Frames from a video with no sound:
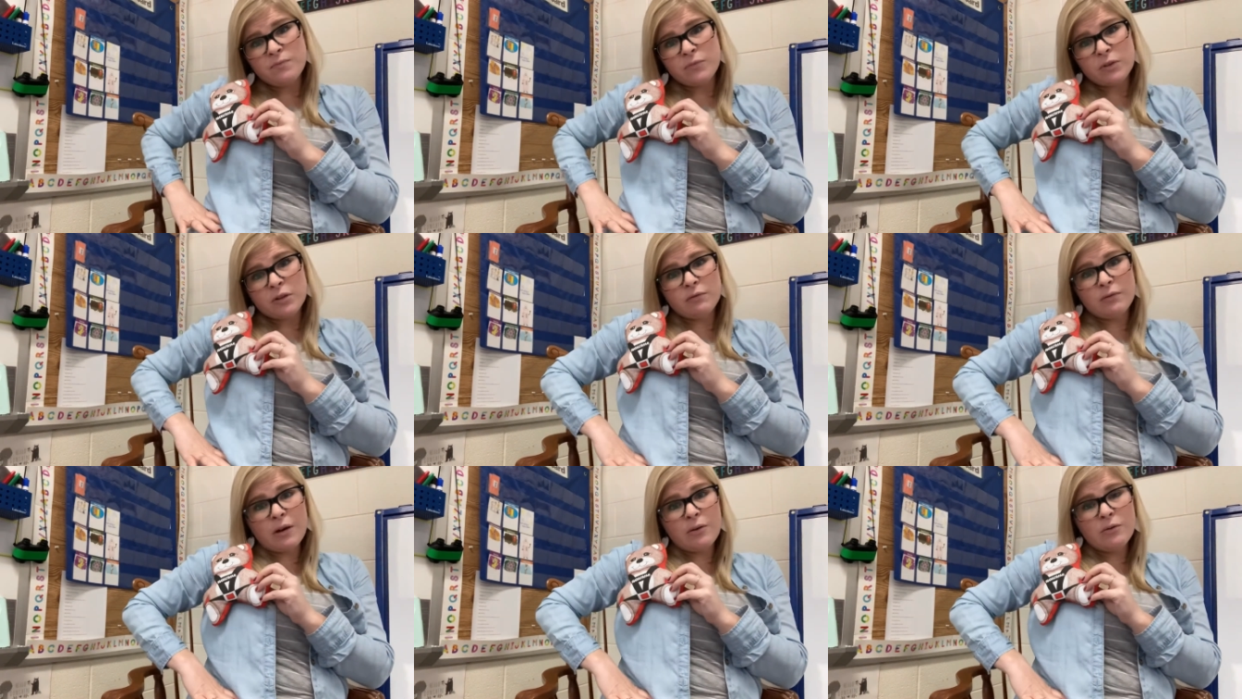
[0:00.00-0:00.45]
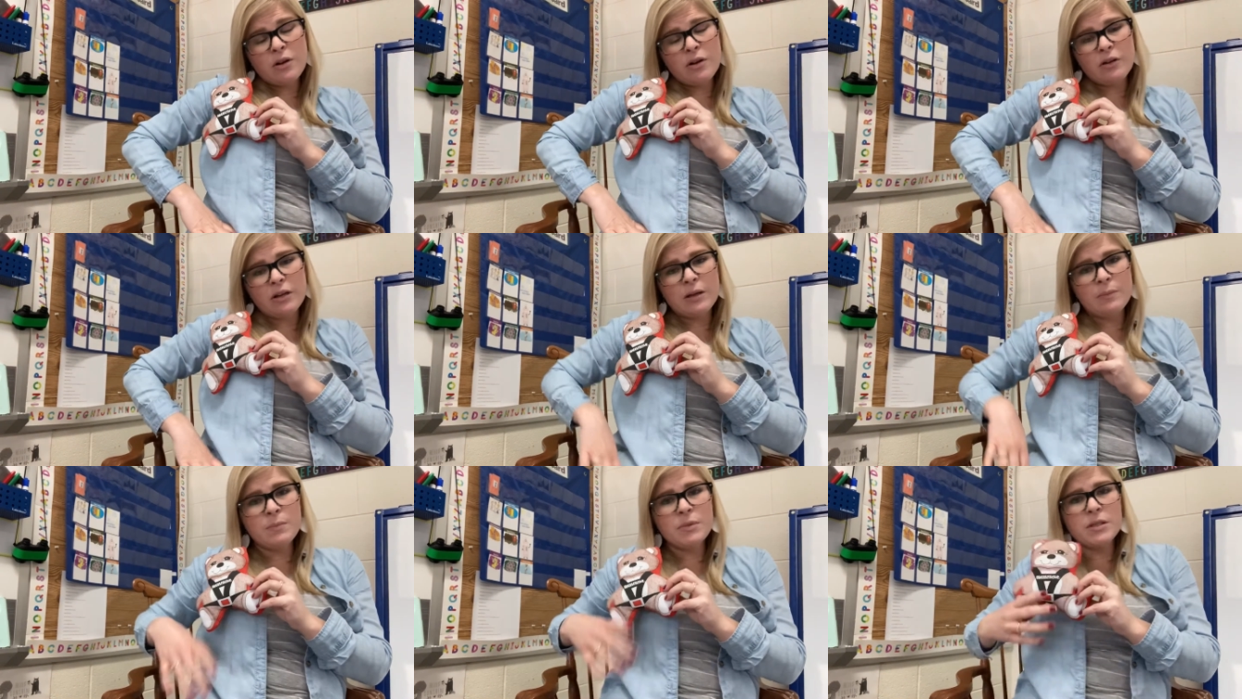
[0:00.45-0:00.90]
around our
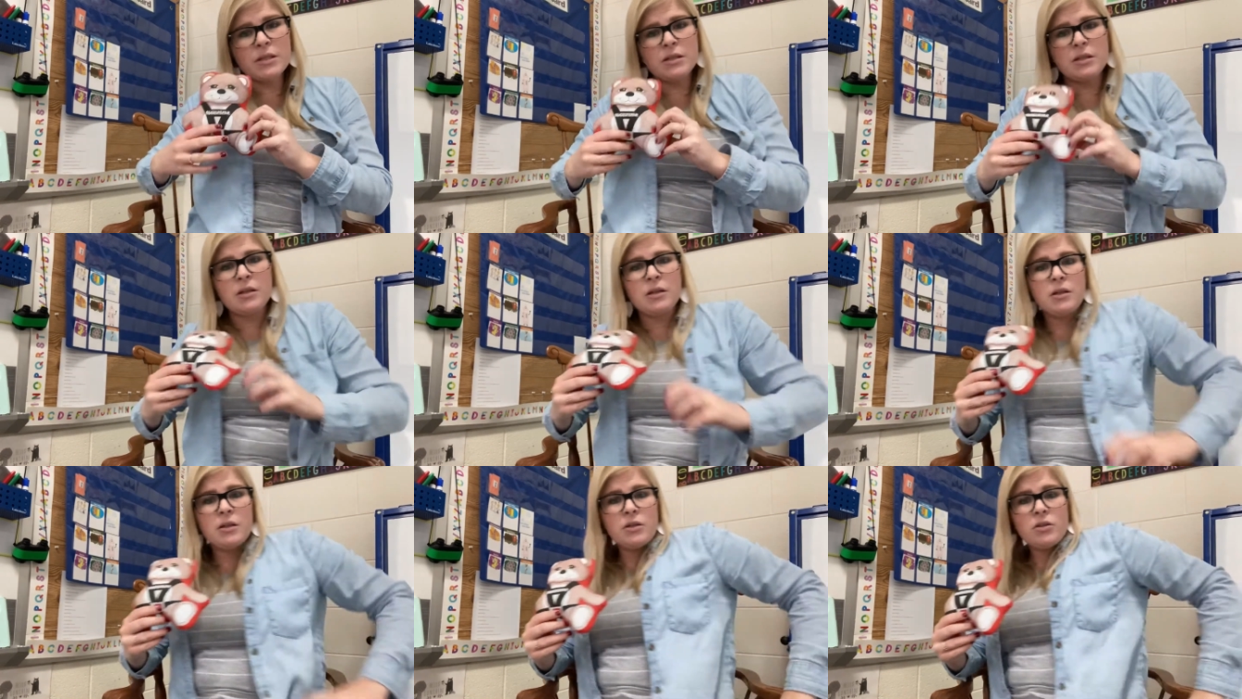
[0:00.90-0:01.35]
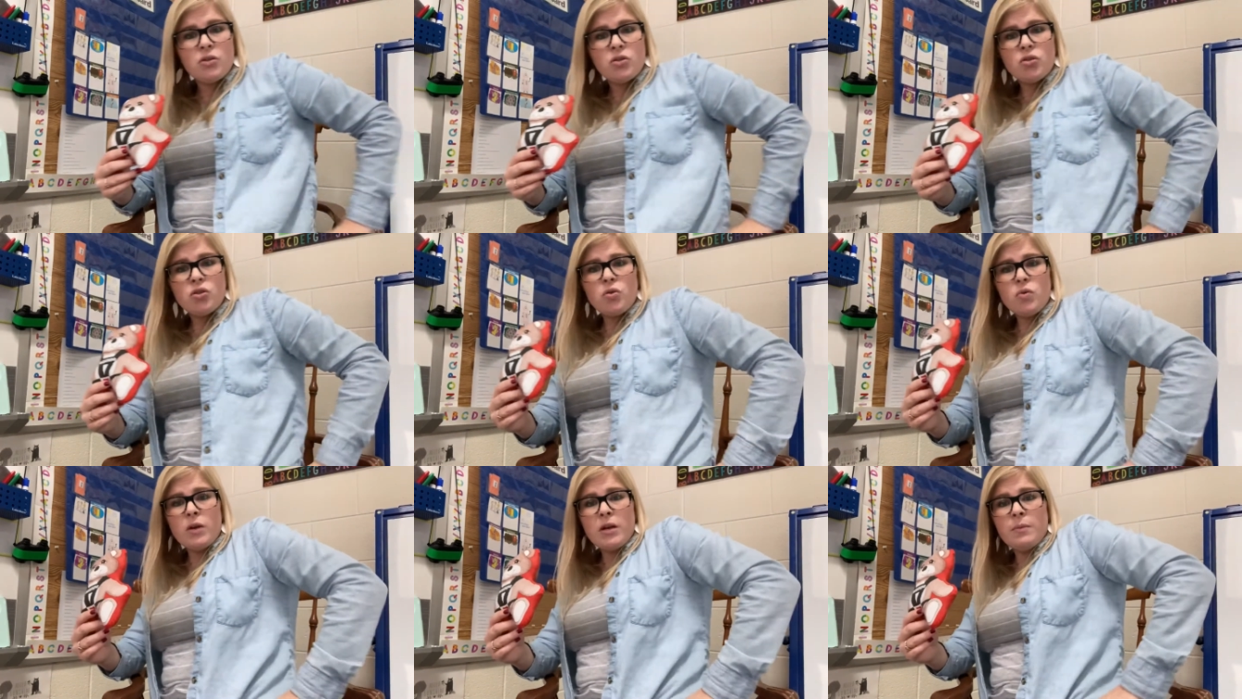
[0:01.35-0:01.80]
hips,
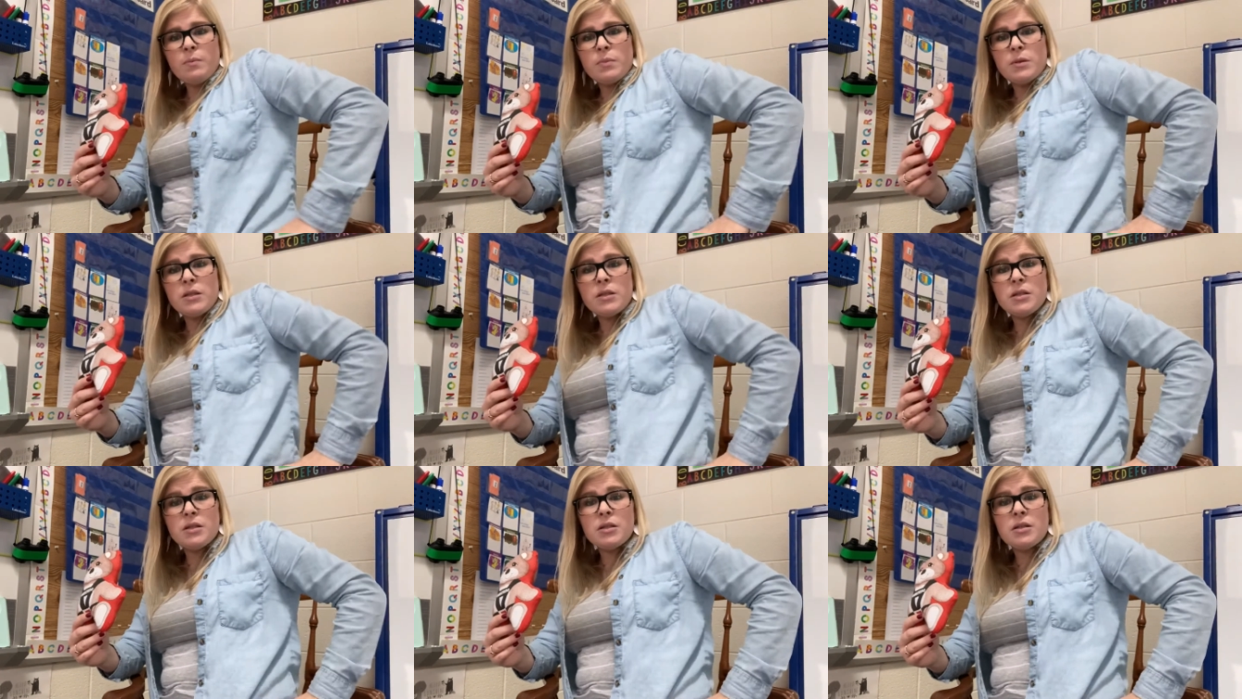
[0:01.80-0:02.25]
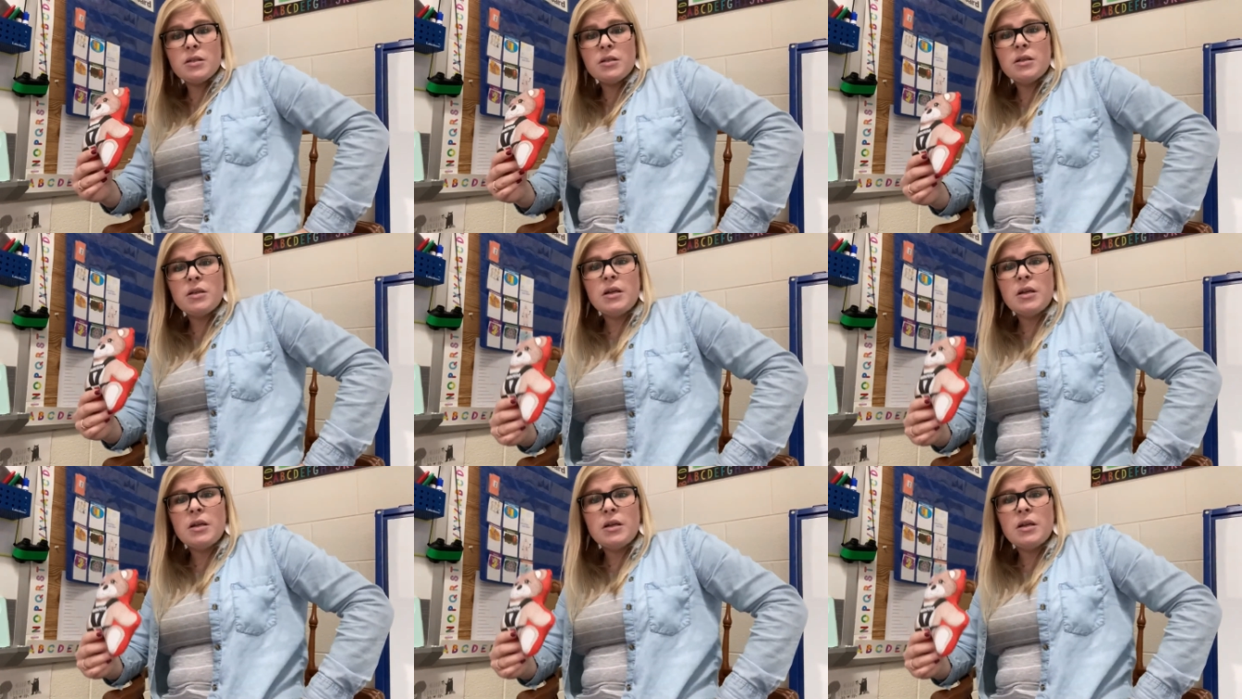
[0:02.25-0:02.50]
two hips,